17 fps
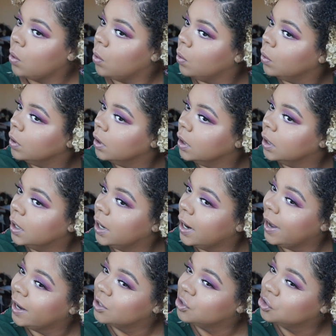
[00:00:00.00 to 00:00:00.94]
or
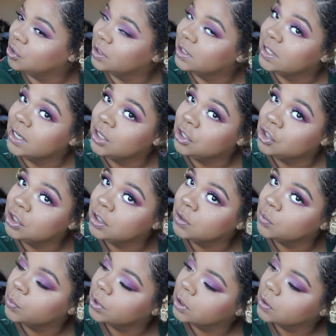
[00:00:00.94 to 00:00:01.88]
extra
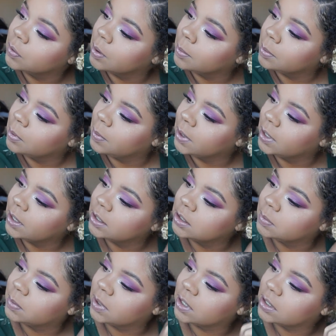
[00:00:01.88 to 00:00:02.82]
tension with the rubber
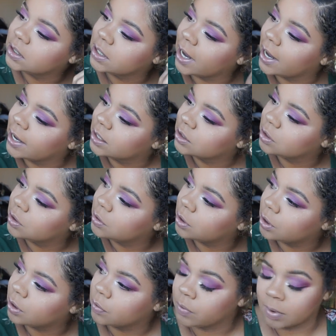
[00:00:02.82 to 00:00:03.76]
bands, because as you
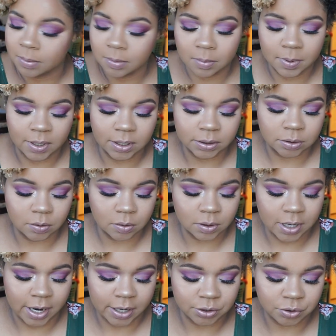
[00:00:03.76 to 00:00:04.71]
know, rubber bands
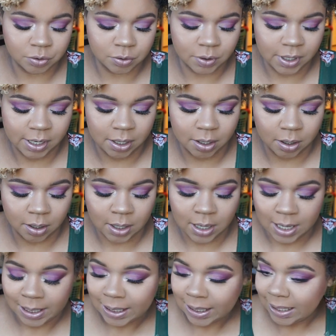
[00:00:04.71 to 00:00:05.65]
on natural hair
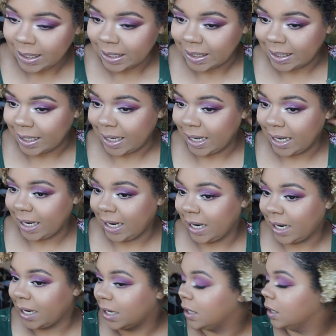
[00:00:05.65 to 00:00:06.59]

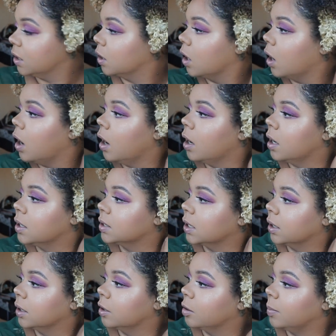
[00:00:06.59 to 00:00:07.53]
can cause
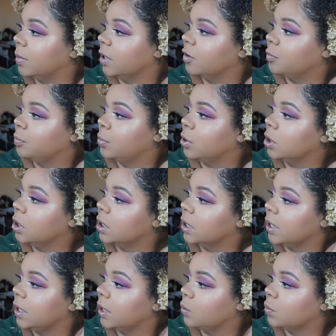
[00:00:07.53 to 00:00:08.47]
a little bit of
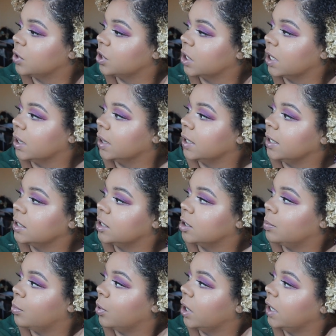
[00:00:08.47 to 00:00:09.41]
pulling, which can lead
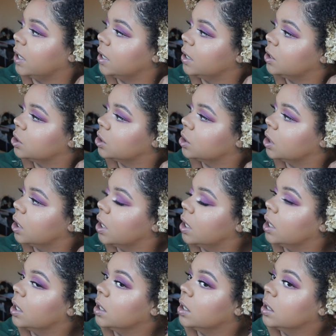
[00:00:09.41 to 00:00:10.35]
to breakage.
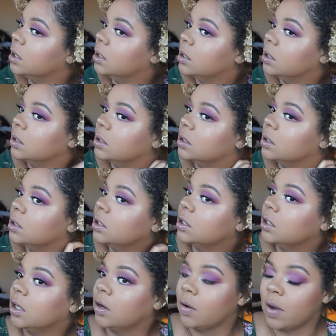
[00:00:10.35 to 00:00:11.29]

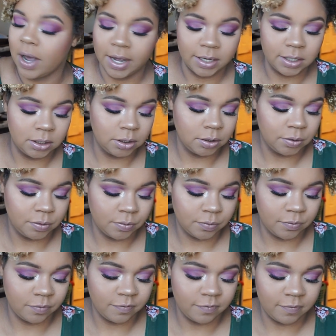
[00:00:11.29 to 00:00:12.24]
So I
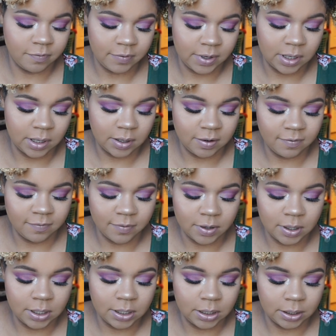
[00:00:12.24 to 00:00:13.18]
do very,
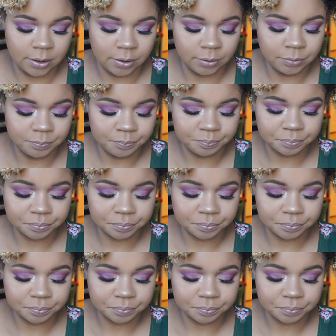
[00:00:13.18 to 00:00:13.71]
very little.